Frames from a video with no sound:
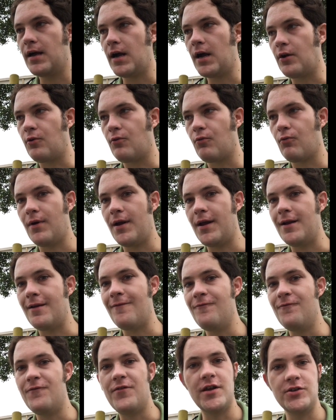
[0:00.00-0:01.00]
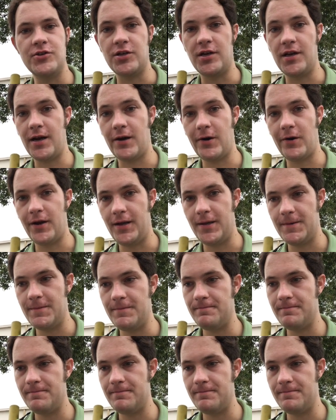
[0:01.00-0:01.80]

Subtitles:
a great visionary,